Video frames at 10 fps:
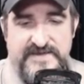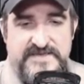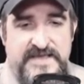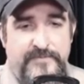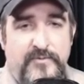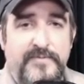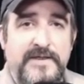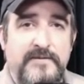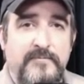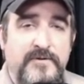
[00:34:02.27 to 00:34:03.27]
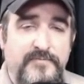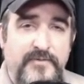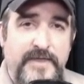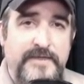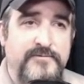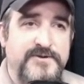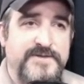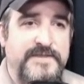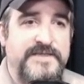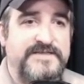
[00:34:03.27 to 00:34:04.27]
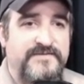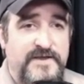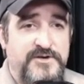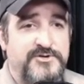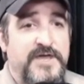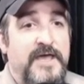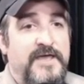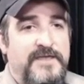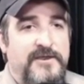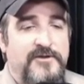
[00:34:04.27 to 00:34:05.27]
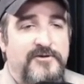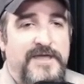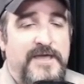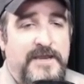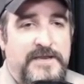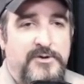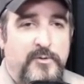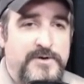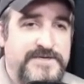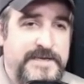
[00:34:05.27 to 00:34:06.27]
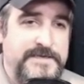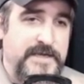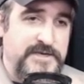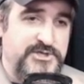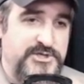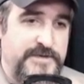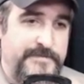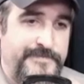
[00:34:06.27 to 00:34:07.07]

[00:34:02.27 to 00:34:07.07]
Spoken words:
example, but when you're playing through some of these adventures, you're kicking in doors in a dungeon.